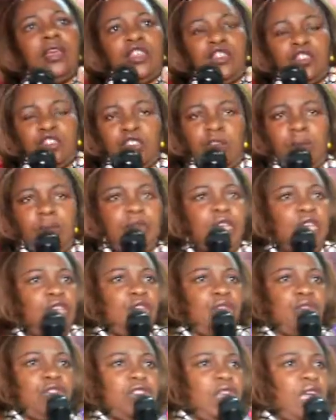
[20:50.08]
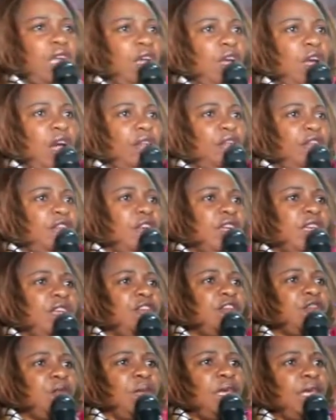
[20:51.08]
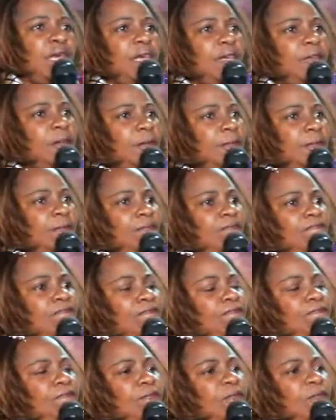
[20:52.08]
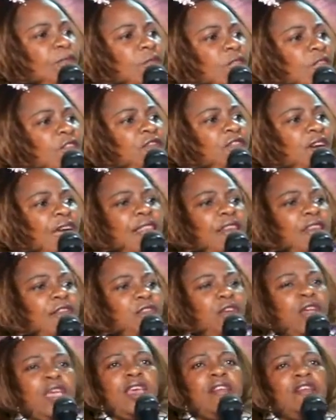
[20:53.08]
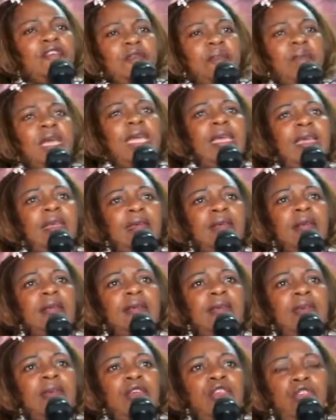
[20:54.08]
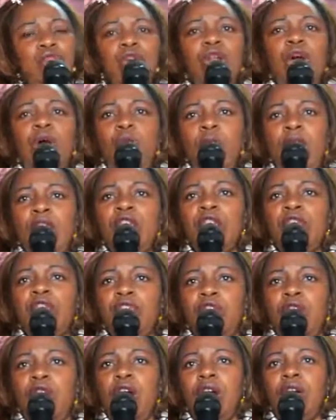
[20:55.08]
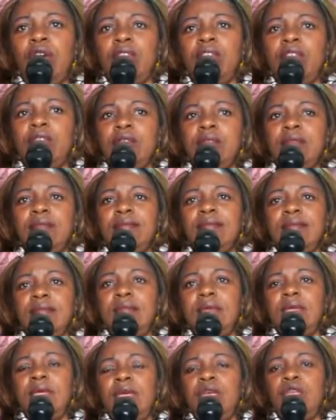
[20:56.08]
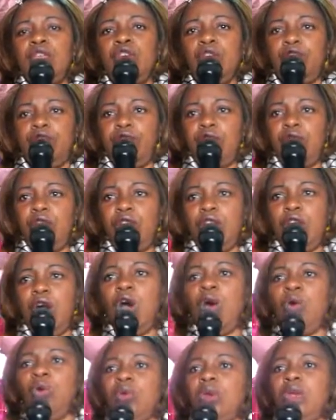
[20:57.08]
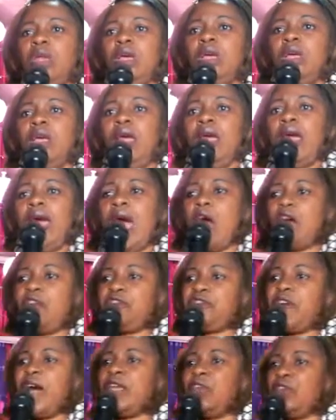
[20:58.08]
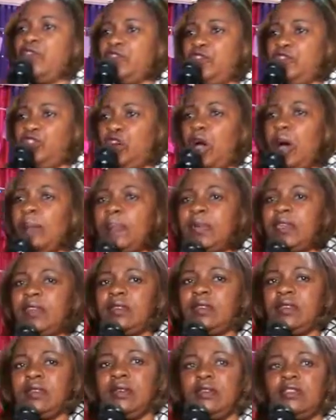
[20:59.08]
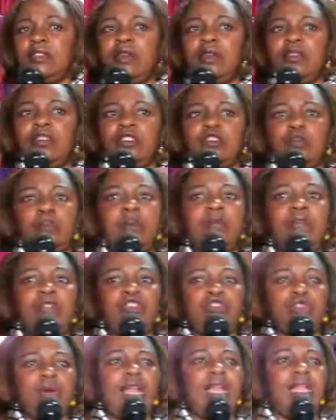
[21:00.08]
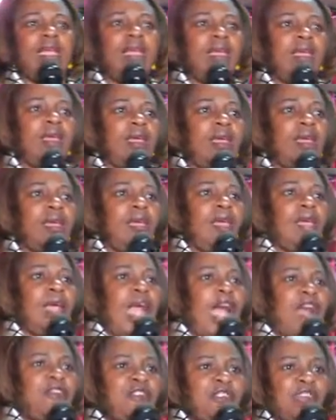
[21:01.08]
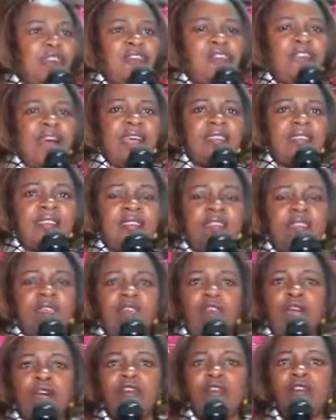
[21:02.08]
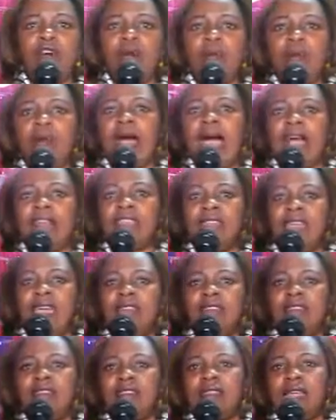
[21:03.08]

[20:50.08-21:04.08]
is simply you saying, God, forgive me. Father, forgive me. You know where you've wronged. You've known how far you've dropped spiritually. After fasting, you have gone back 10